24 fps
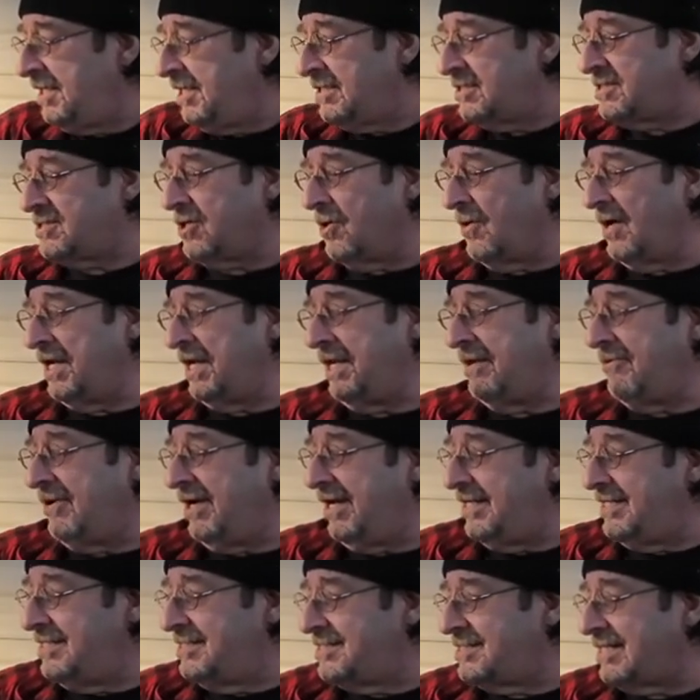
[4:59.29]
So
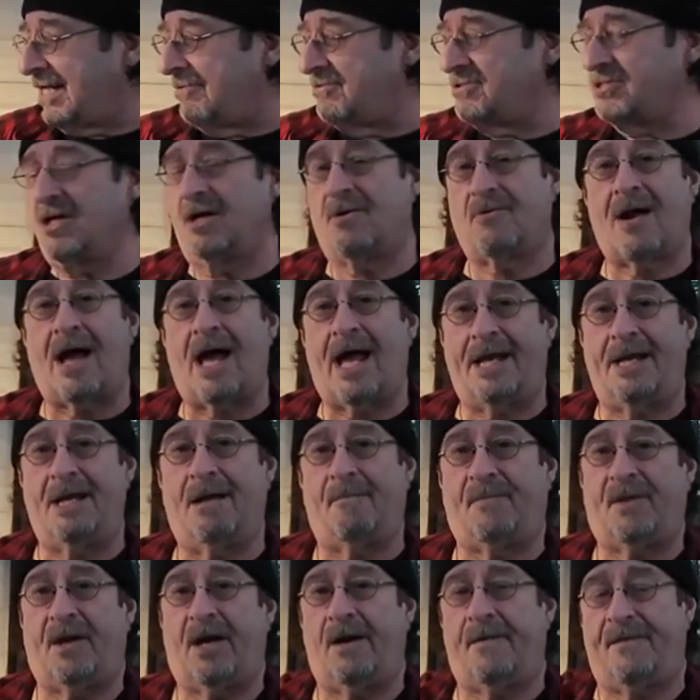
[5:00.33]
anyways, I was going to ride
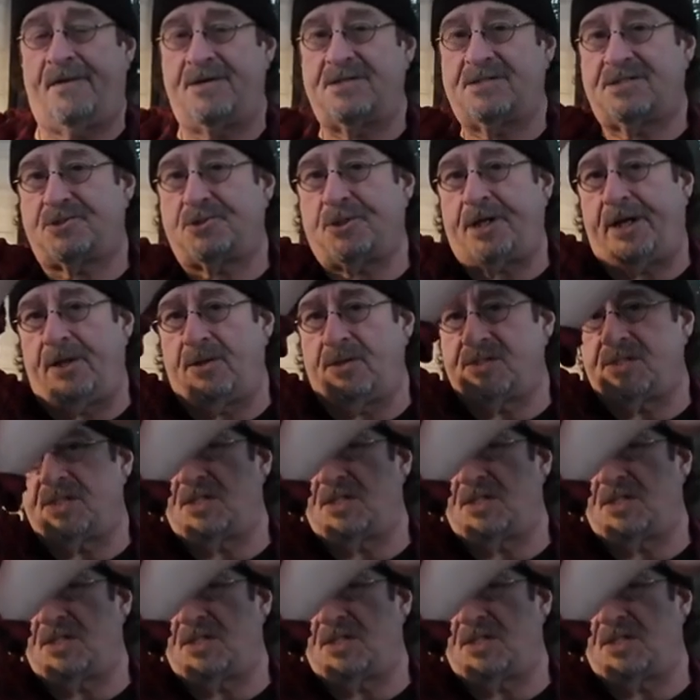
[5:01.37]
up there. There's a trail